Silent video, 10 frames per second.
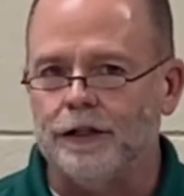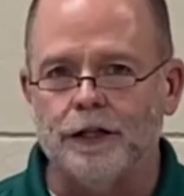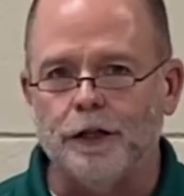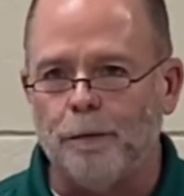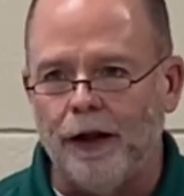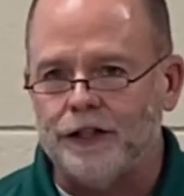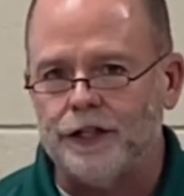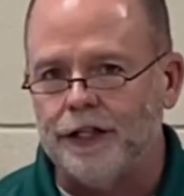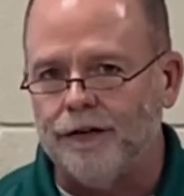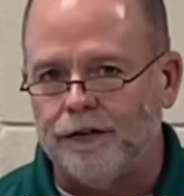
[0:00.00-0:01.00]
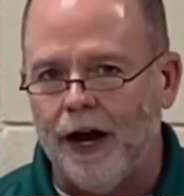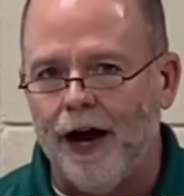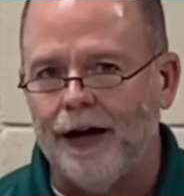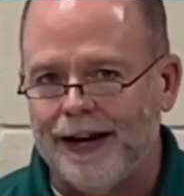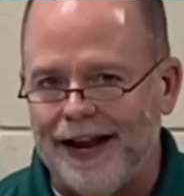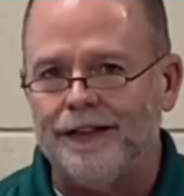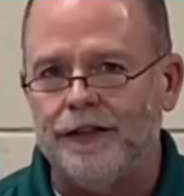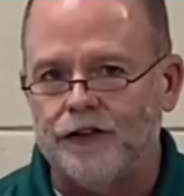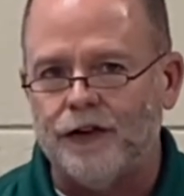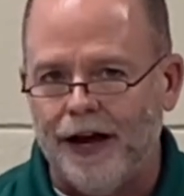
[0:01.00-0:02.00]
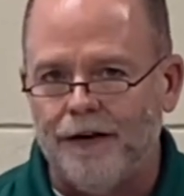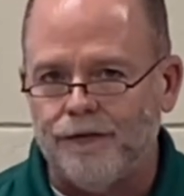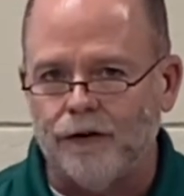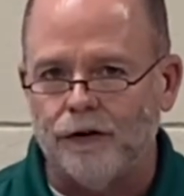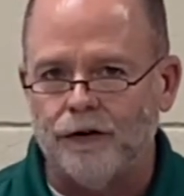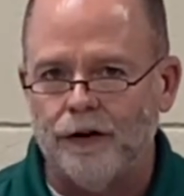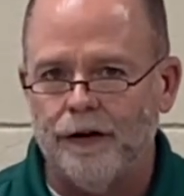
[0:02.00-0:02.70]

to the blessing of God in this effort.